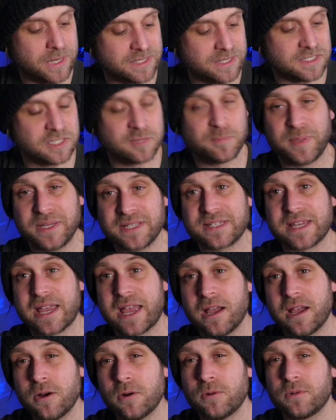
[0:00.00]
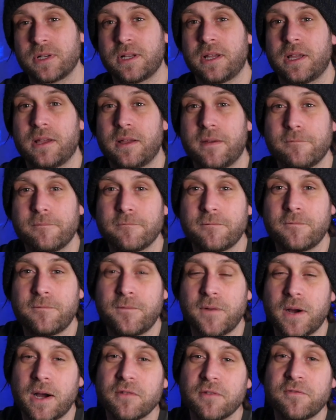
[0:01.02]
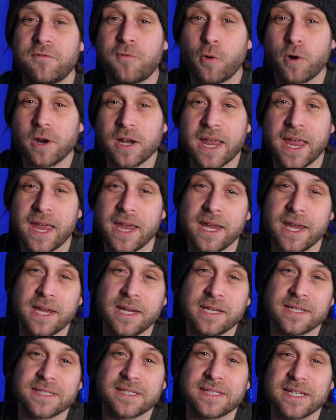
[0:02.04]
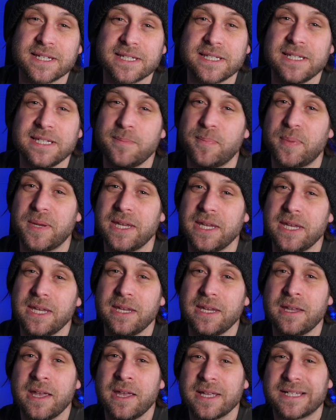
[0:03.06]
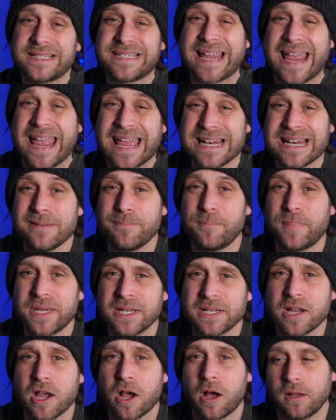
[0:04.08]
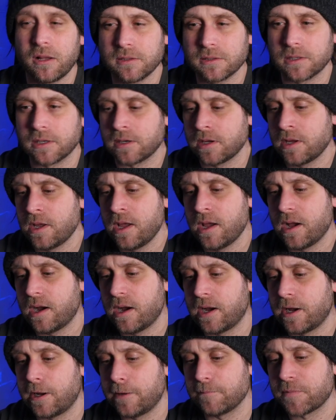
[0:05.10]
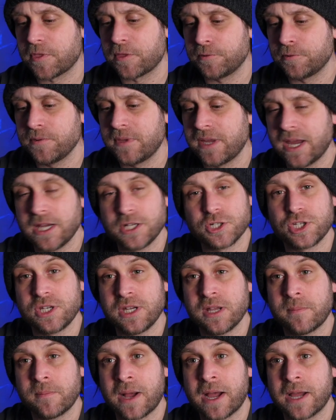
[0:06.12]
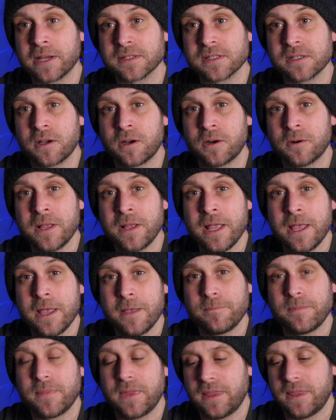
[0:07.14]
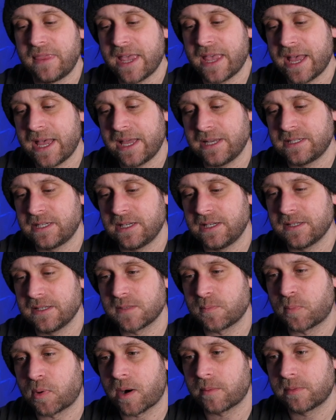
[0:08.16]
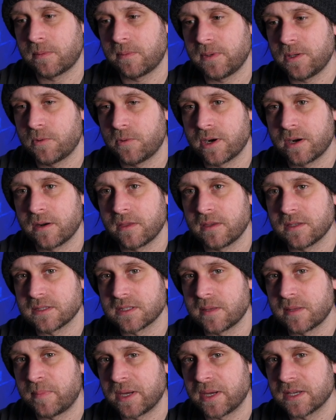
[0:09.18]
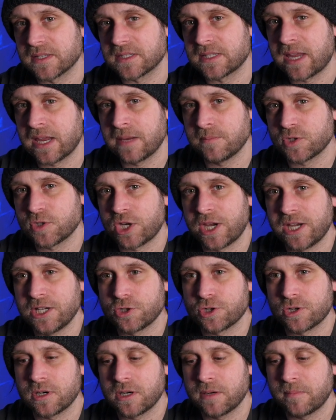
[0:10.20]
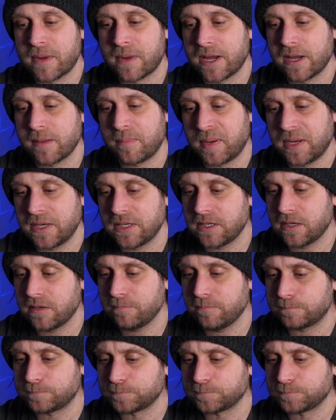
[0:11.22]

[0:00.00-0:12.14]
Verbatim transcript: It spits out uh, 4K 60p 10-bit color um, through the HDMI. So that is probably where it's the biggest game changer in my opinion.